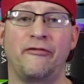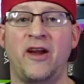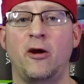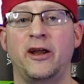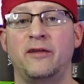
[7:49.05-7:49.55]

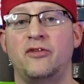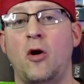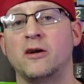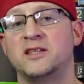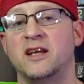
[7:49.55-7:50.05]
variant, the
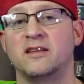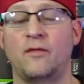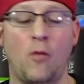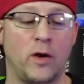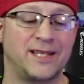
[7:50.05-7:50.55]

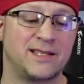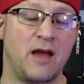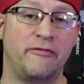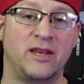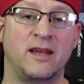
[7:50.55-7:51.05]
RTX
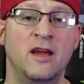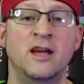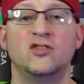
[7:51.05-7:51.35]
4070.